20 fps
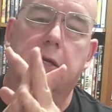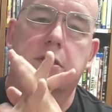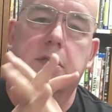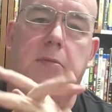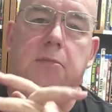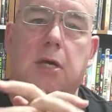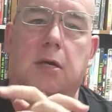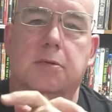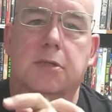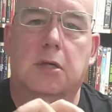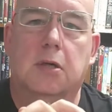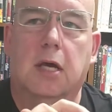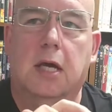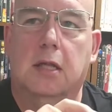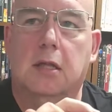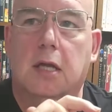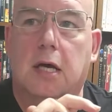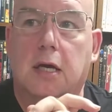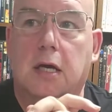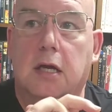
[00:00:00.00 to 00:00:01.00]
Sometimes I'll get
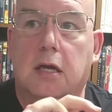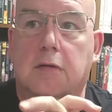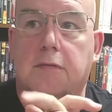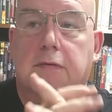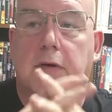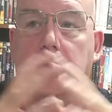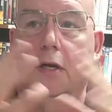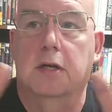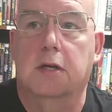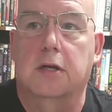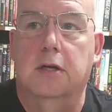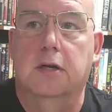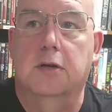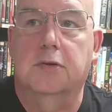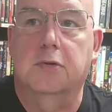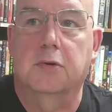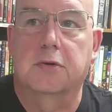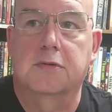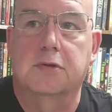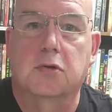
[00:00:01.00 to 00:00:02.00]
lucky and find it in the
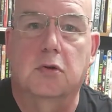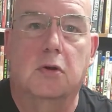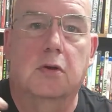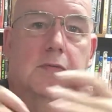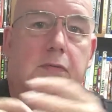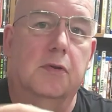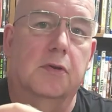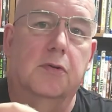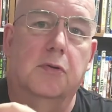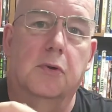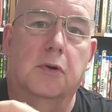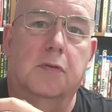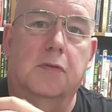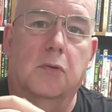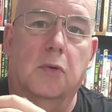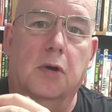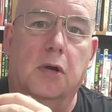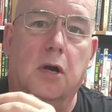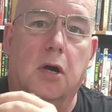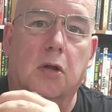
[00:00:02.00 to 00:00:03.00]
thrift store for $3
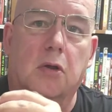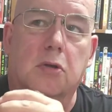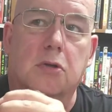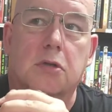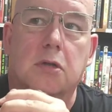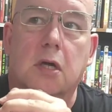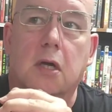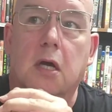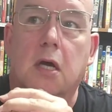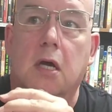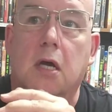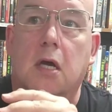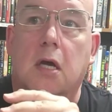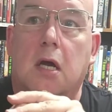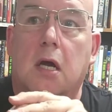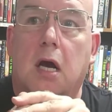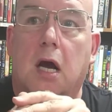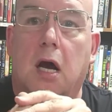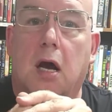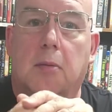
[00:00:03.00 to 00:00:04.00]
or
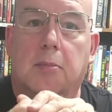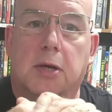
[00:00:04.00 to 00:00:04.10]
$4.